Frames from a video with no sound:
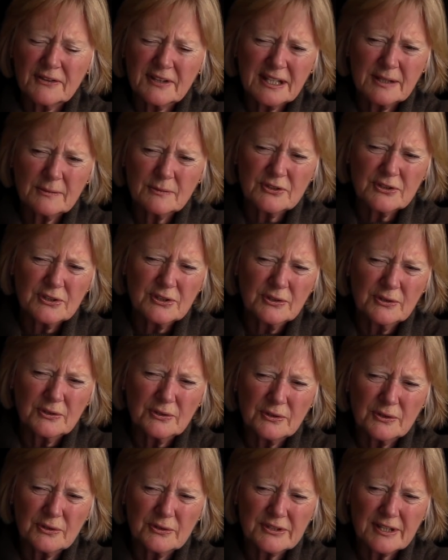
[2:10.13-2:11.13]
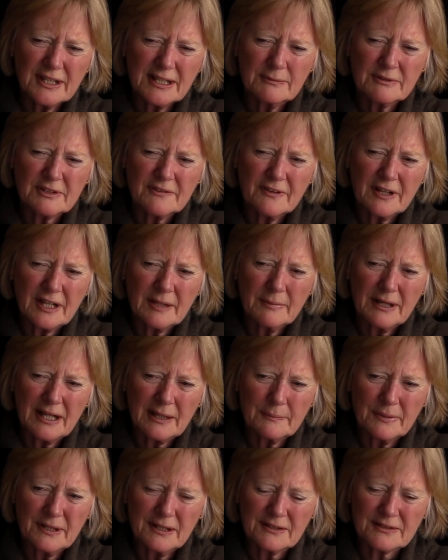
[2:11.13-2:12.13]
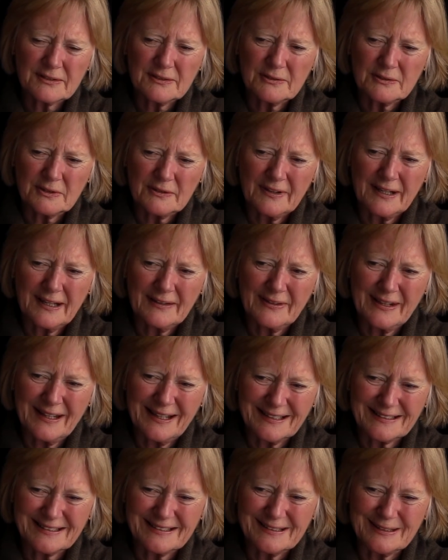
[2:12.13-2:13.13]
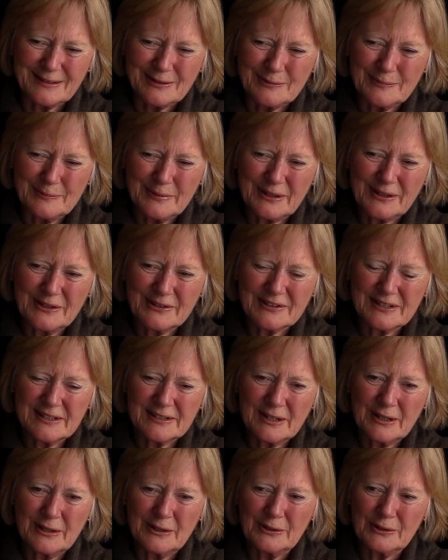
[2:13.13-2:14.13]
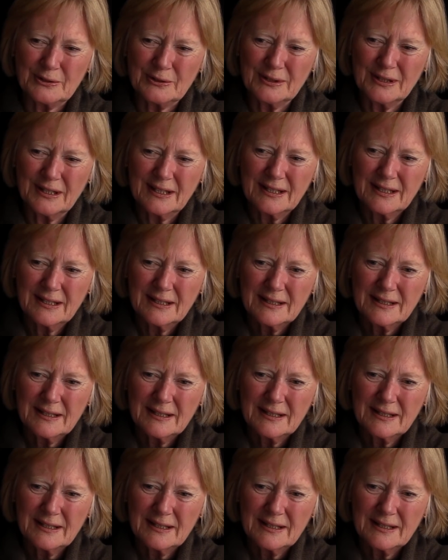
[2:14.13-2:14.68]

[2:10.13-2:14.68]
I think it was you who said he was a very bad person to have had the accident, because his whole